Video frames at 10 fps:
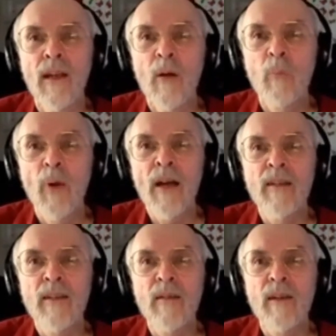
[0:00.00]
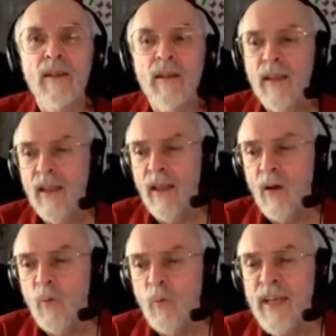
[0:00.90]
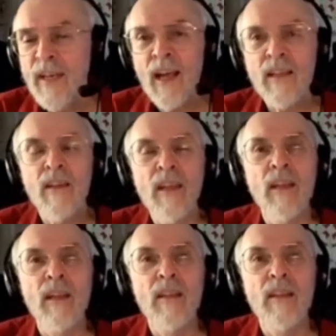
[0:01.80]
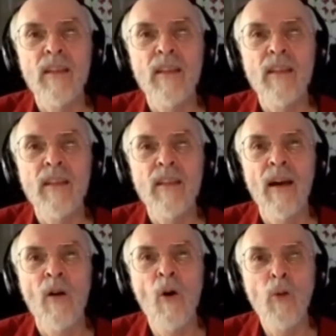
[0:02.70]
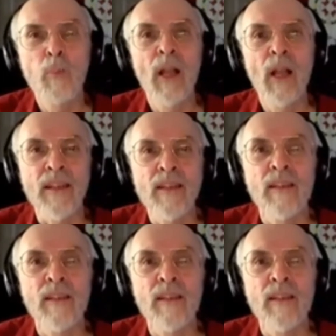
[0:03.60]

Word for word: But we get the whole plate.